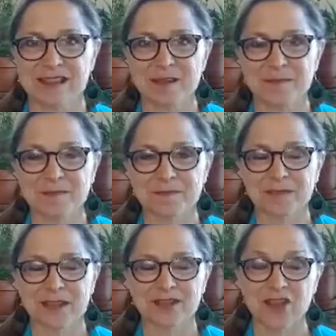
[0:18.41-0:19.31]

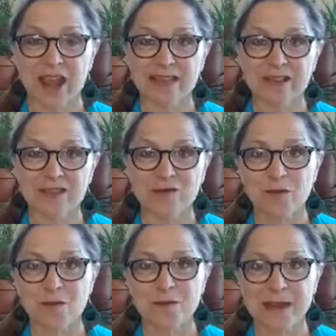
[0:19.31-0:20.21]
a challenge
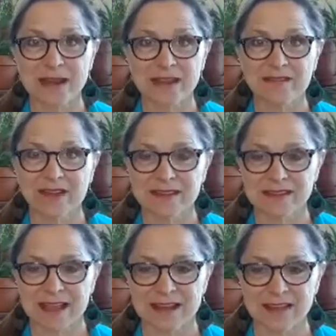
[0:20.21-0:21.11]
for many of us
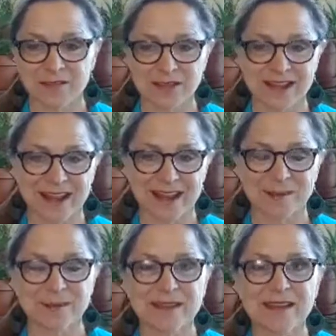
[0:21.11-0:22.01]
at different
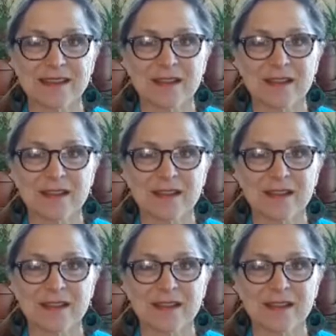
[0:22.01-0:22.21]
times.